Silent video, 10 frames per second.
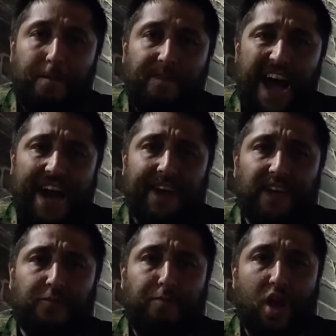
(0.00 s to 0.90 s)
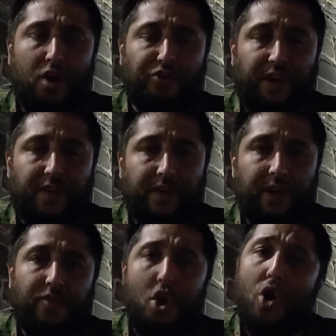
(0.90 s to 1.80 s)
not an explosion, a
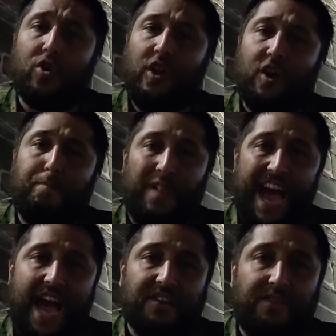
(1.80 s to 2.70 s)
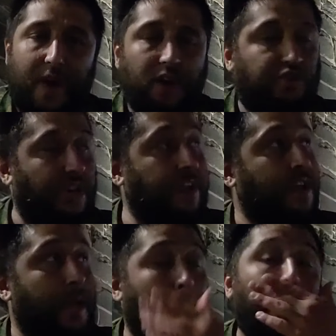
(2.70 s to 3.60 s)
nuclear blast function
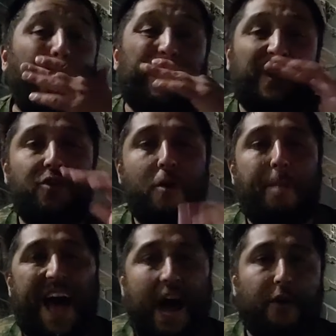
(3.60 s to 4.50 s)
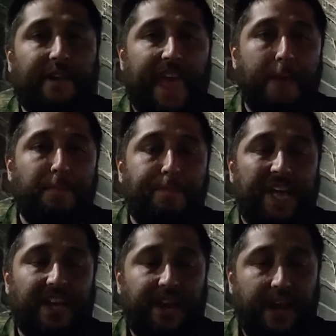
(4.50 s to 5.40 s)
with the new power
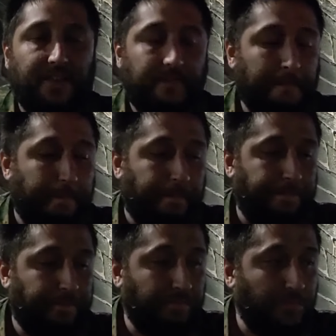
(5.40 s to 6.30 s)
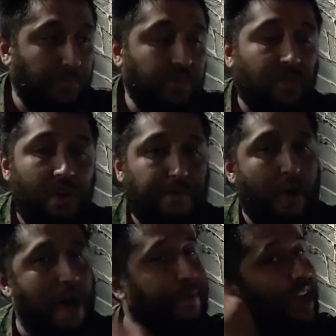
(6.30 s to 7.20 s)
capabilities of the
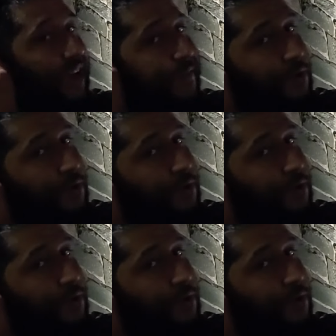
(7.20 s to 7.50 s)
weaponized